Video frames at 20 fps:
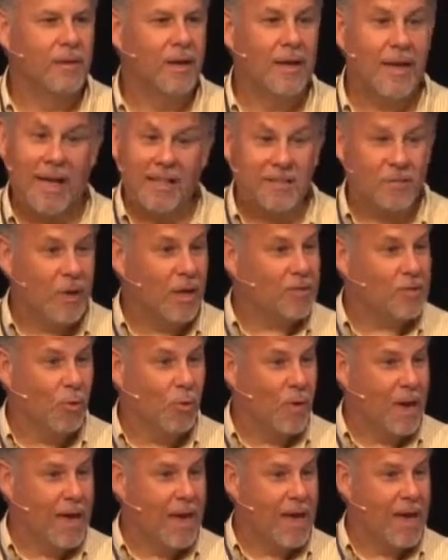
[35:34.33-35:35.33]
Hey, that's, that's a
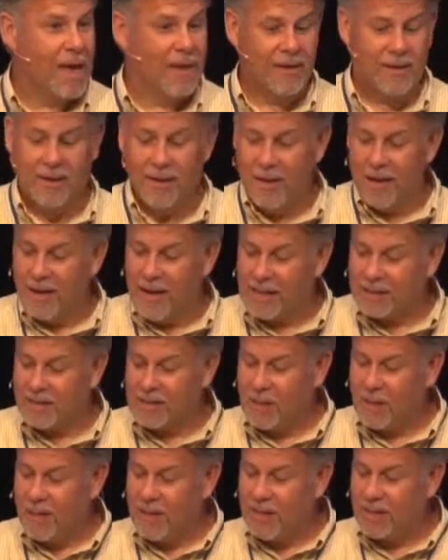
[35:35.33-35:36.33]
win. That's
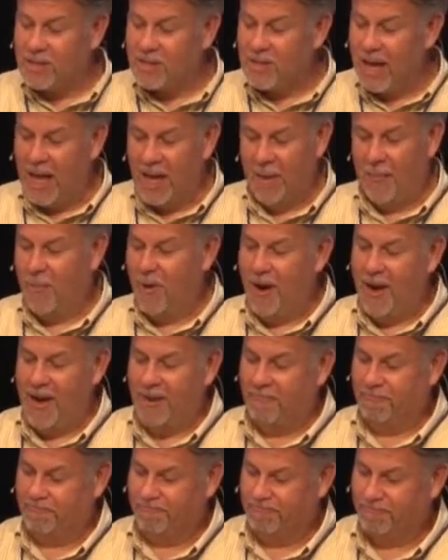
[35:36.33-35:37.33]
something to celebrate.